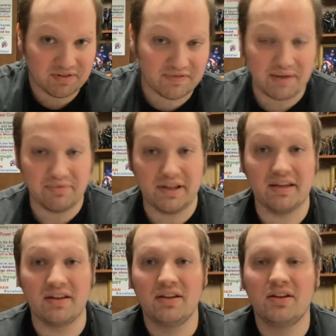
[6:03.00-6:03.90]

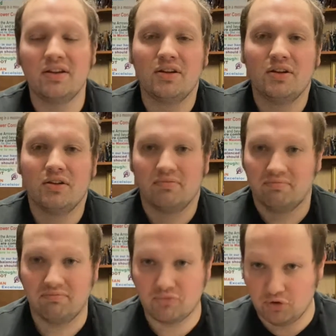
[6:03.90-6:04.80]
family
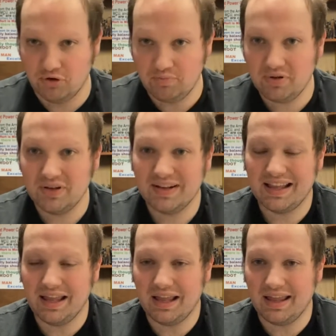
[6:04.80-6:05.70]
group
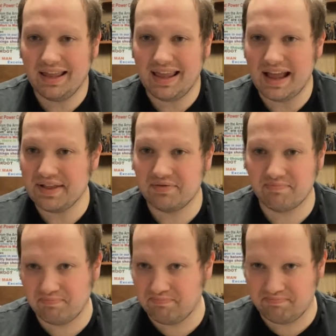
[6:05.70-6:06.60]
gets
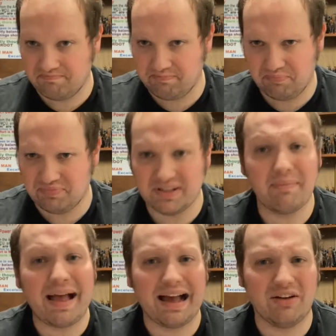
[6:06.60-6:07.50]

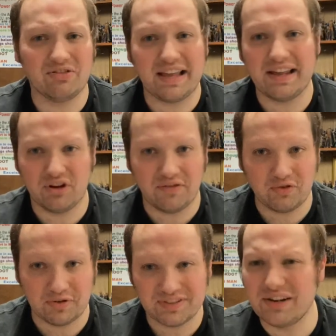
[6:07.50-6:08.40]
somehow taken off
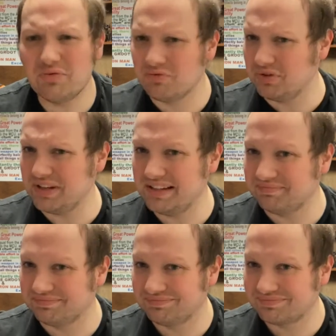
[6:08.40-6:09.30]
course. They don't really
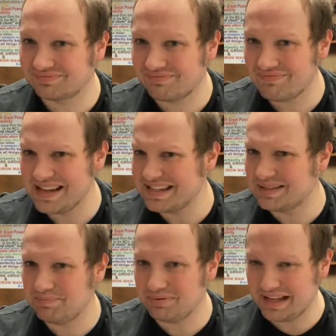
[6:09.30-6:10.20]

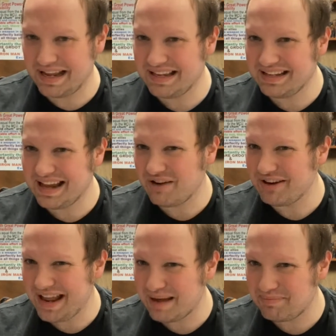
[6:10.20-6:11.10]
explain how it
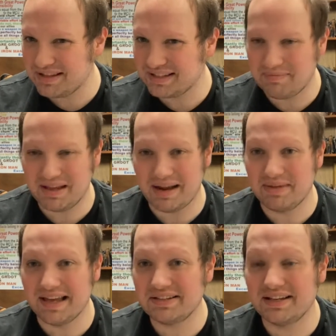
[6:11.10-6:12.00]
happens. I mean, I'm
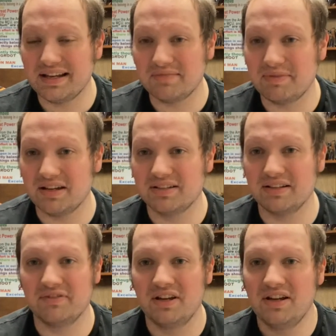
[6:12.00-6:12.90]
guessing it's because of